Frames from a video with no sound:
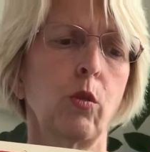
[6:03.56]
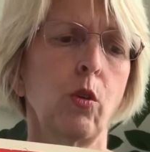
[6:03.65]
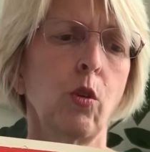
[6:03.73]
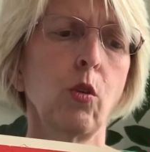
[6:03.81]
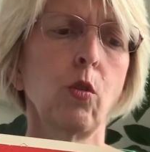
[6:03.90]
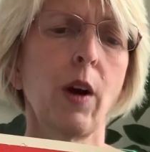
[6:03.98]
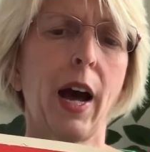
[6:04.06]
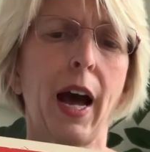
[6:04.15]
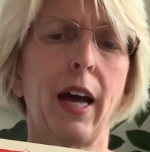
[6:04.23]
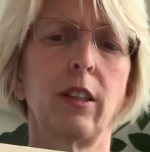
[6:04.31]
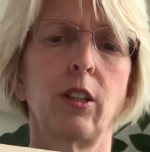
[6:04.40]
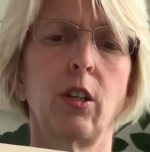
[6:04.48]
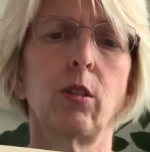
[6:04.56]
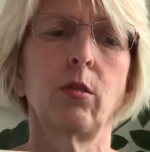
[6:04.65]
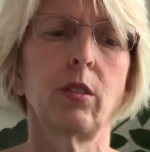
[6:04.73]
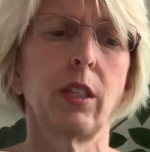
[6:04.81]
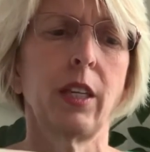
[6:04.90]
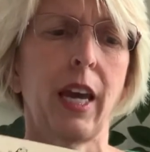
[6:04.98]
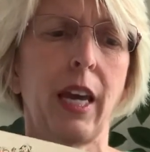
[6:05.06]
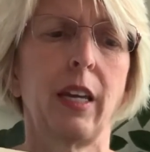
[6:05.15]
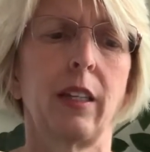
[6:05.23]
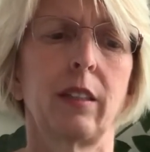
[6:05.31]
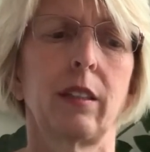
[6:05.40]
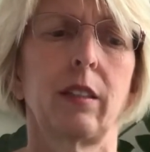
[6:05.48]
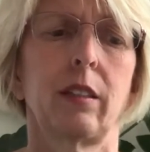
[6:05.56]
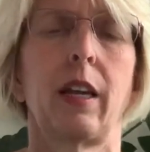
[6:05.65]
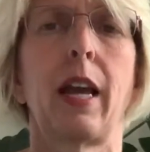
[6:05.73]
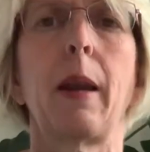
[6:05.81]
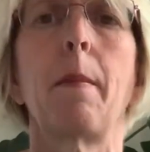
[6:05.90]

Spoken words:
who had those cakes and